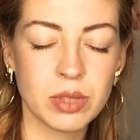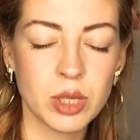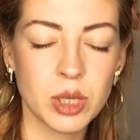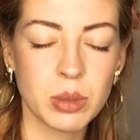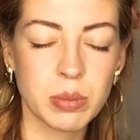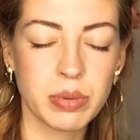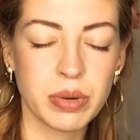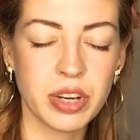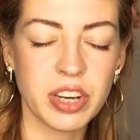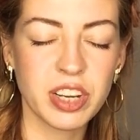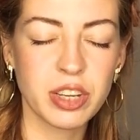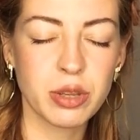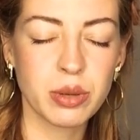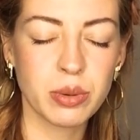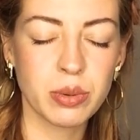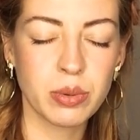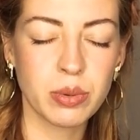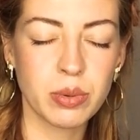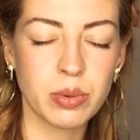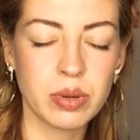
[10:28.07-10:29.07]
to bring
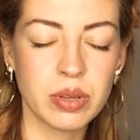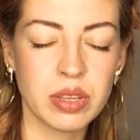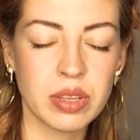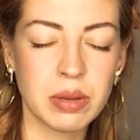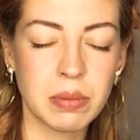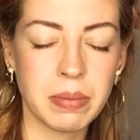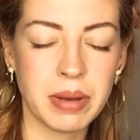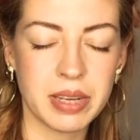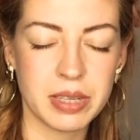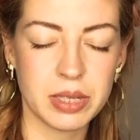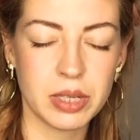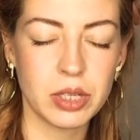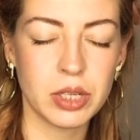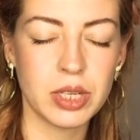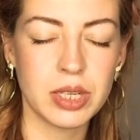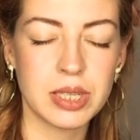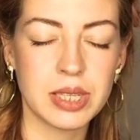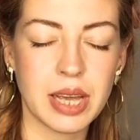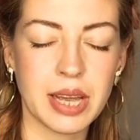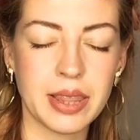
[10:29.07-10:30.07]
through the
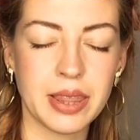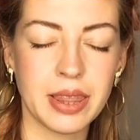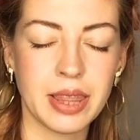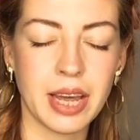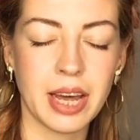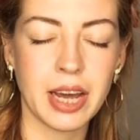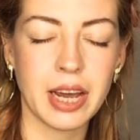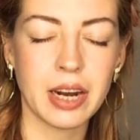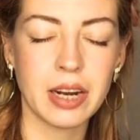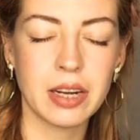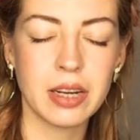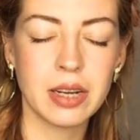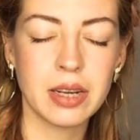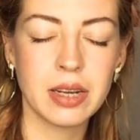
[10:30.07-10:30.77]
messages and that